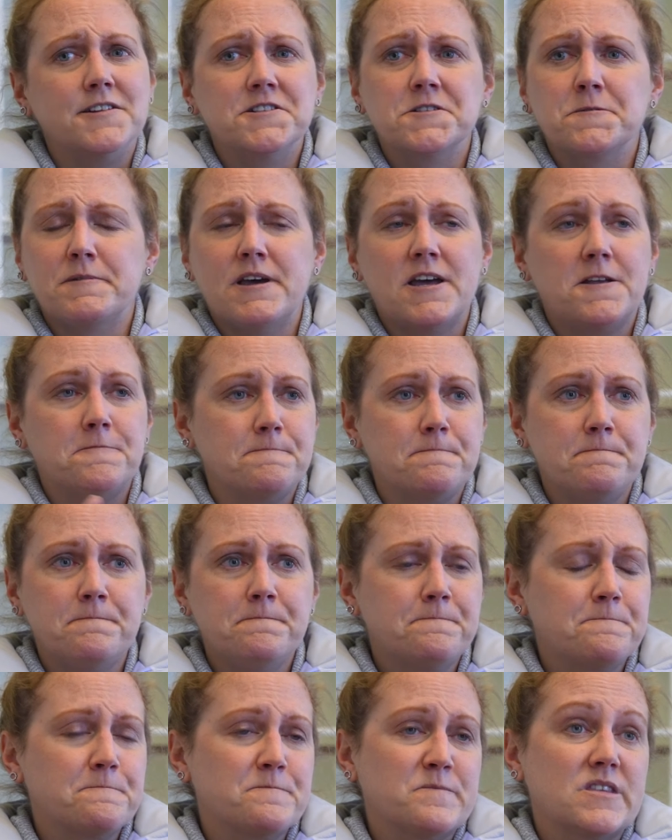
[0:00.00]
It's been,
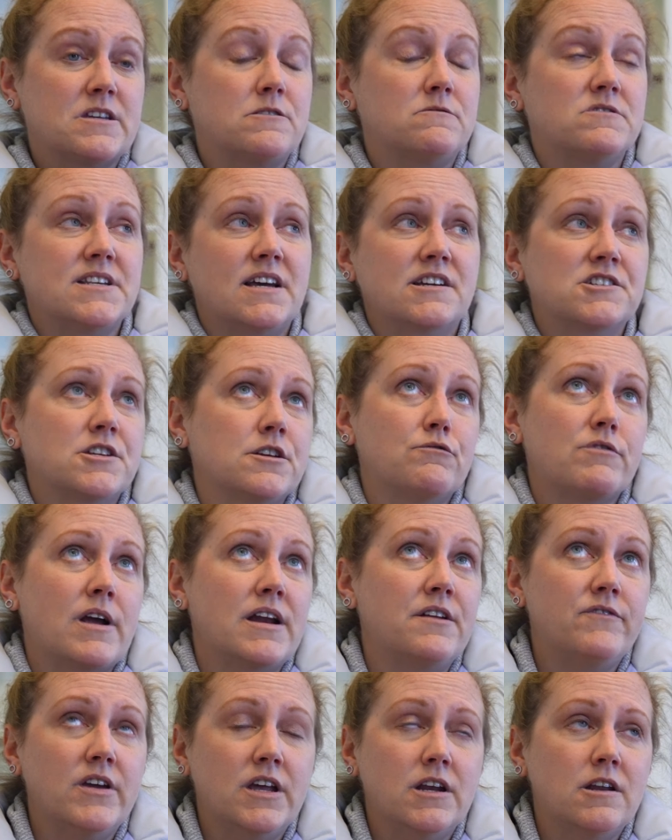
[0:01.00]
it was actually
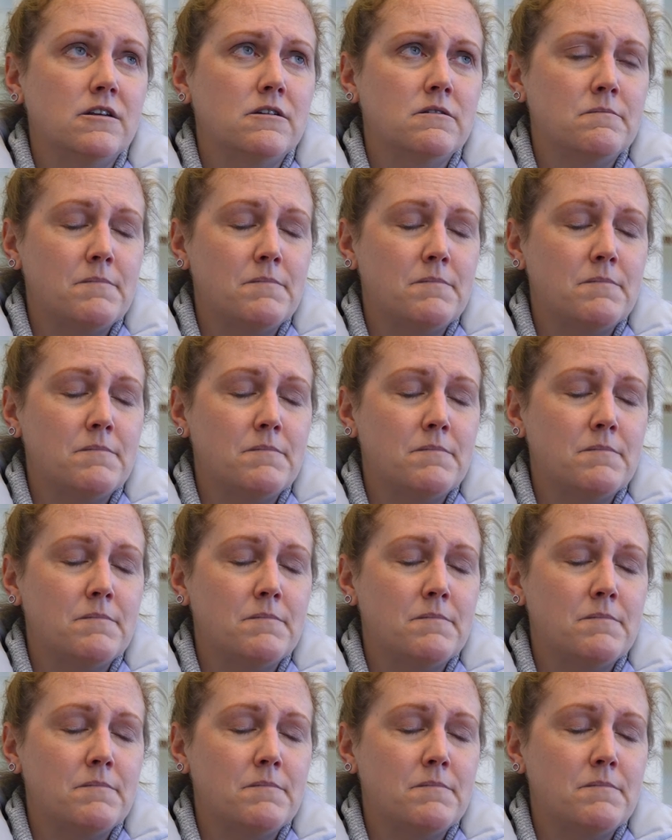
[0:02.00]
renovated